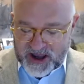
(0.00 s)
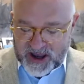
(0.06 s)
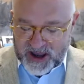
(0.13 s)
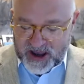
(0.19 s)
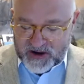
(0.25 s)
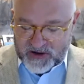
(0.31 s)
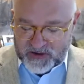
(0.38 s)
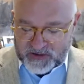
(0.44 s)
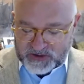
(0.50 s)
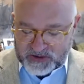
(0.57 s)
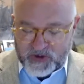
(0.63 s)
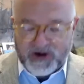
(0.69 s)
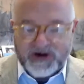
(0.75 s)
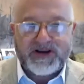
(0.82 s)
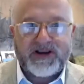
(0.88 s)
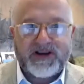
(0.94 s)
who's
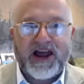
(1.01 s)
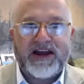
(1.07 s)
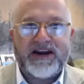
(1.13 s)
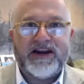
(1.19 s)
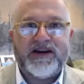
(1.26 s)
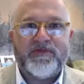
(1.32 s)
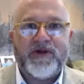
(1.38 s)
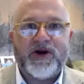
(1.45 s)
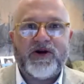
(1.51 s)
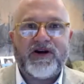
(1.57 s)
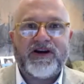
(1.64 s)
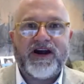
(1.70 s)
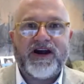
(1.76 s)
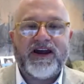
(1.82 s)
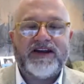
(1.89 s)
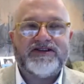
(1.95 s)
worked a lot in
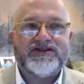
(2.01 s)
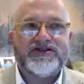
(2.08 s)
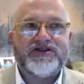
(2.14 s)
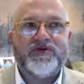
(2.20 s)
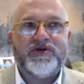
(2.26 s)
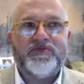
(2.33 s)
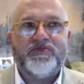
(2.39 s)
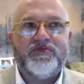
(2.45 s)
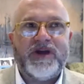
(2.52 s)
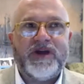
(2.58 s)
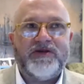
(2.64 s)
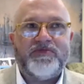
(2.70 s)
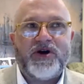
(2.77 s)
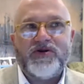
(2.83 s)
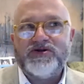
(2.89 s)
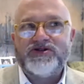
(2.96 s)
America. And so we
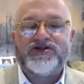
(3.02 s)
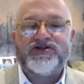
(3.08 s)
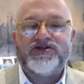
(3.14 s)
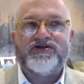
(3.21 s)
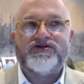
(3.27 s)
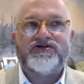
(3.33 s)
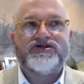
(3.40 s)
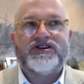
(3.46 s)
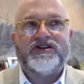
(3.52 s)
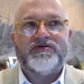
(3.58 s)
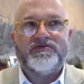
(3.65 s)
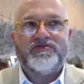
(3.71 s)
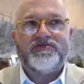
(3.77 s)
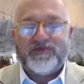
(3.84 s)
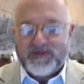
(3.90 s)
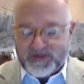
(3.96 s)
made posters
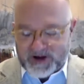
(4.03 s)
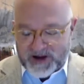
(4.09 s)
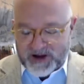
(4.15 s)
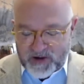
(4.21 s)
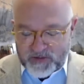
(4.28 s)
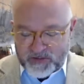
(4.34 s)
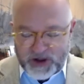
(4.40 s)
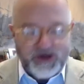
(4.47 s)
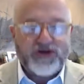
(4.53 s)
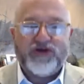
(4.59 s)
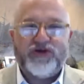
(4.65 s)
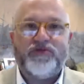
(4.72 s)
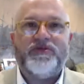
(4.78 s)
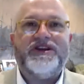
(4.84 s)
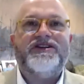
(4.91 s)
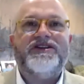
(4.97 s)
and Claire
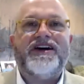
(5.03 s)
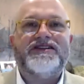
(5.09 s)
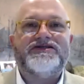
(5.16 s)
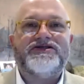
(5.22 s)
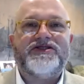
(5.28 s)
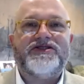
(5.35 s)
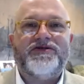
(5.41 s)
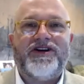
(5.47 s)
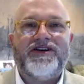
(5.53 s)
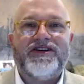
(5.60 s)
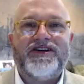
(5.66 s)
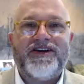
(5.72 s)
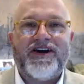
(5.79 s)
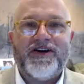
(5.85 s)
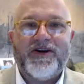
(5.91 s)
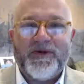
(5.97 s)
Bloom, and not so long
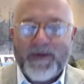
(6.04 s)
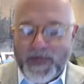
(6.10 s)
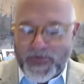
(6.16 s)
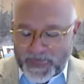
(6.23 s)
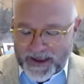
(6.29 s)
ago.